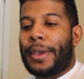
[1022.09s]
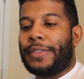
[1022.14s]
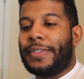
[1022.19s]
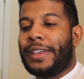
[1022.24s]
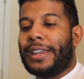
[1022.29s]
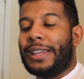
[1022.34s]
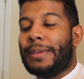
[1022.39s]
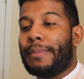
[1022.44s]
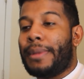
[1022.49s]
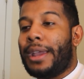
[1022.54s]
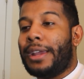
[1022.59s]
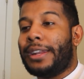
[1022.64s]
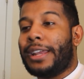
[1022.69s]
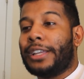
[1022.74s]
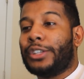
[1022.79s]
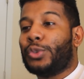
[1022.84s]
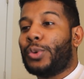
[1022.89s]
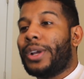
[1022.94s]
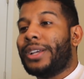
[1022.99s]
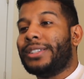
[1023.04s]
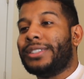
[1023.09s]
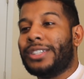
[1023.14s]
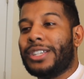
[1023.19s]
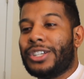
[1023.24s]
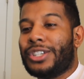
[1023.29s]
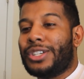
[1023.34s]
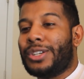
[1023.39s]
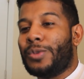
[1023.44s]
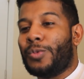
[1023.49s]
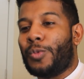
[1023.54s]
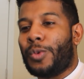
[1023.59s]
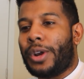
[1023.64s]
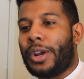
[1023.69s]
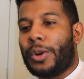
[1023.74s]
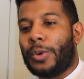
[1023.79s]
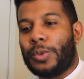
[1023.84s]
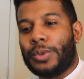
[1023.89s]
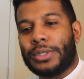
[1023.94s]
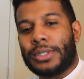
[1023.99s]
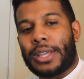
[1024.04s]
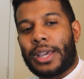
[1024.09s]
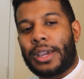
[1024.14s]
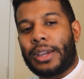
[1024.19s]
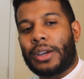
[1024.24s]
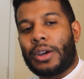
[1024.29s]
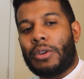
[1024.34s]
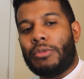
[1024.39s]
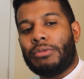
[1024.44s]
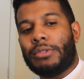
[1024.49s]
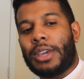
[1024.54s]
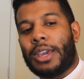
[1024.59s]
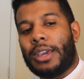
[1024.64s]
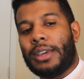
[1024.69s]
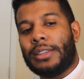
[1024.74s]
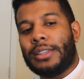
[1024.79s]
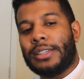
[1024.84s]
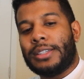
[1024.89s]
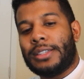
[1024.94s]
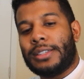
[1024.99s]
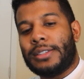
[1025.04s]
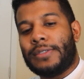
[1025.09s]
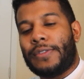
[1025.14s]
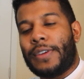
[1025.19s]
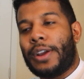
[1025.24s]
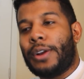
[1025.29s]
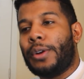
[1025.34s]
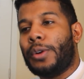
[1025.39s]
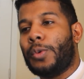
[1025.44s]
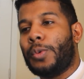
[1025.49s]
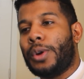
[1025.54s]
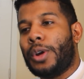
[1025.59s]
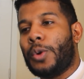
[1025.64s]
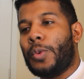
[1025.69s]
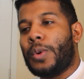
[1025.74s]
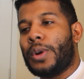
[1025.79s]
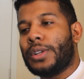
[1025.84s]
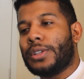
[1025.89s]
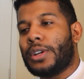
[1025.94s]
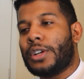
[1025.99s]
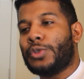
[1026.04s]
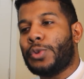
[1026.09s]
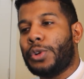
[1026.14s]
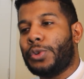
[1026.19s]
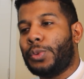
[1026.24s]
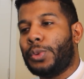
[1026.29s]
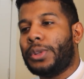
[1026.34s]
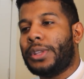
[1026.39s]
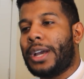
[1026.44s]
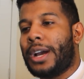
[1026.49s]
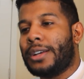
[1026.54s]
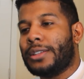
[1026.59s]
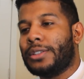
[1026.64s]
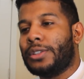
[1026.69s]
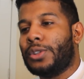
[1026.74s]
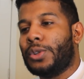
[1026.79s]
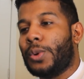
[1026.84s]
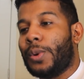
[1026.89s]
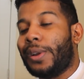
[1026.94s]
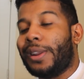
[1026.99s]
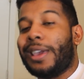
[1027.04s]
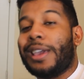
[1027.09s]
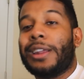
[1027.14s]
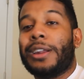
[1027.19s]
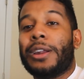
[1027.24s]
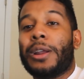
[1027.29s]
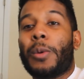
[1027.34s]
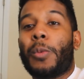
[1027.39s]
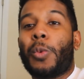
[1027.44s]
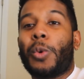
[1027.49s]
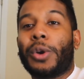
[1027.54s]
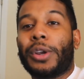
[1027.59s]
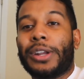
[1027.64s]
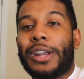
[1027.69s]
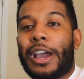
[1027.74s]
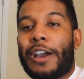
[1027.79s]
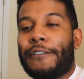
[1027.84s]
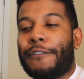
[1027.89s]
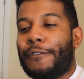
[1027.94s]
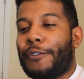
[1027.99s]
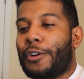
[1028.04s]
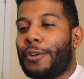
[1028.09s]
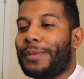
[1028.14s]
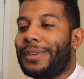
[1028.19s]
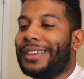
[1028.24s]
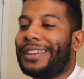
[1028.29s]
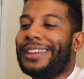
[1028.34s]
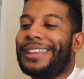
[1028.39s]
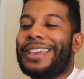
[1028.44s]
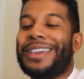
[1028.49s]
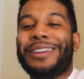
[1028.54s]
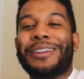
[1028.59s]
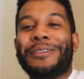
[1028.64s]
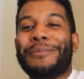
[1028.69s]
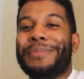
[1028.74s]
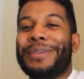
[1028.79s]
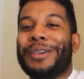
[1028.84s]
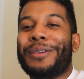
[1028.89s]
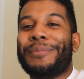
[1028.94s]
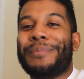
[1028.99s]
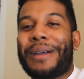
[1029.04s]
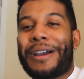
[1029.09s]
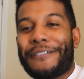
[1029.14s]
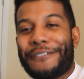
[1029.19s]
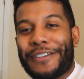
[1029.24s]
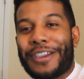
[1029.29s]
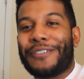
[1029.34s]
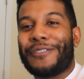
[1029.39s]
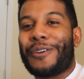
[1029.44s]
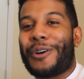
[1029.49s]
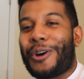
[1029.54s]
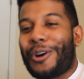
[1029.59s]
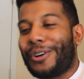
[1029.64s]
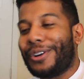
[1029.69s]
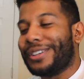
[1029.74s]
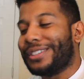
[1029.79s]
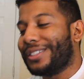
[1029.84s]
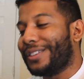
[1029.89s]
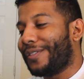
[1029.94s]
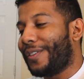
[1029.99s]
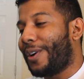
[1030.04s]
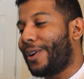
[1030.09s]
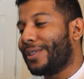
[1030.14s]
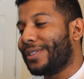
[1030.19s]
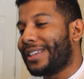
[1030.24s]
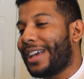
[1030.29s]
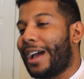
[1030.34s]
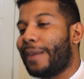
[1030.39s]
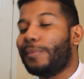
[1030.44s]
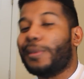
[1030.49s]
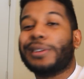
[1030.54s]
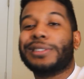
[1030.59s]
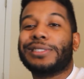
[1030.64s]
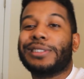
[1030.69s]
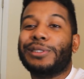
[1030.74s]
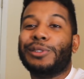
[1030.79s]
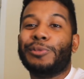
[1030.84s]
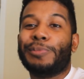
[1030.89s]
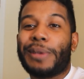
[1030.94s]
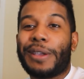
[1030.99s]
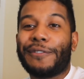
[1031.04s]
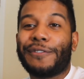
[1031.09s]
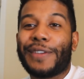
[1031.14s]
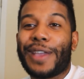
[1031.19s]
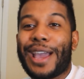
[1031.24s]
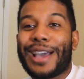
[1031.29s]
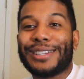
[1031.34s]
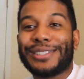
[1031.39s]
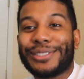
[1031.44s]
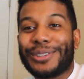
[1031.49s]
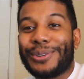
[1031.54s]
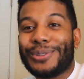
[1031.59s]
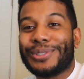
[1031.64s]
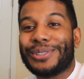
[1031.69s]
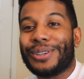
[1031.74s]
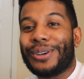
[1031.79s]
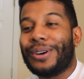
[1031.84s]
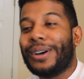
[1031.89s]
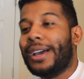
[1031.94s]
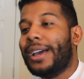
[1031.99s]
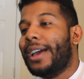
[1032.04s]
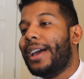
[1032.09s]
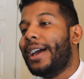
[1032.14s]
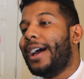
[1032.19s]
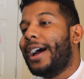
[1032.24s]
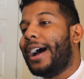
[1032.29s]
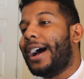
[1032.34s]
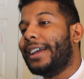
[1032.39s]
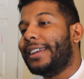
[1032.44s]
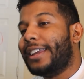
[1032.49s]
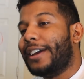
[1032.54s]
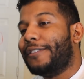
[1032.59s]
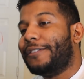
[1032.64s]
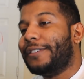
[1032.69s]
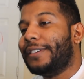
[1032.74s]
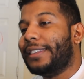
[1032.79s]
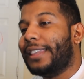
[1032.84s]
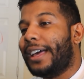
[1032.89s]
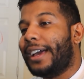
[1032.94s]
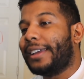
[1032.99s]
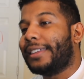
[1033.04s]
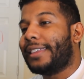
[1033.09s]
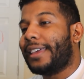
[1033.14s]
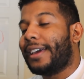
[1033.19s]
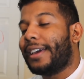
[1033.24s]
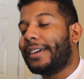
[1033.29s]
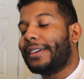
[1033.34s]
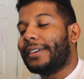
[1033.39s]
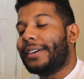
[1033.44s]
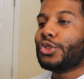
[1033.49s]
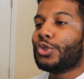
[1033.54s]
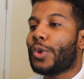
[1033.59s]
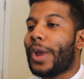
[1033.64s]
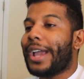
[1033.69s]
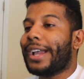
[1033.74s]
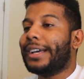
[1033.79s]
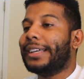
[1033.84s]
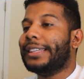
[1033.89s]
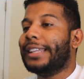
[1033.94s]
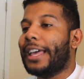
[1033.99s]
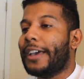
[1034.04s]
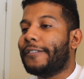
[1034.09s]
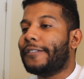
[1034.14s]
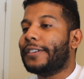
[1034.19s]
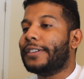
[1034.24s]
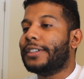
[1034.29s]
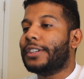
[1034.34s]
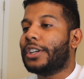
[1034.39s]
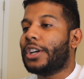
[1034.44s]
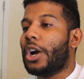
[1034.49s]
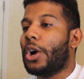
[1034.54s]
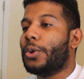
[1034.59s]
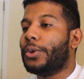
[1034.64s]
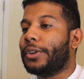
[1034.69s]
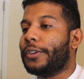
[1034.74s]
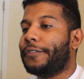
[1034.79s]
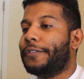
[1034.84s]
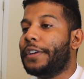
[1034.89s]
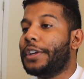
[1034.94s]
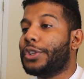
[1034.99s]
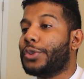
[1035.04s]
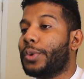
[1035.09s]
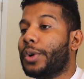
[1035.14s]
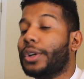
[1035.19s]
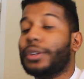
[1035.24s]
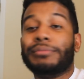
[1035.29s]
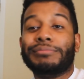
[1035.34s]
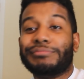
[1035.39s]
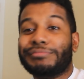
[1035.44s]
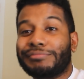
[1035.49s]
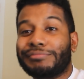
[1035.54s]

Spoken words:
and then he made that transition where it was like, okay, this is very weird. What is Andre 3000 doing? It ended up working out for me, and he ended up being my favorite artist of all time next to Lupe Fiasco. So I definitely like that. Track 11, Dakota, featuring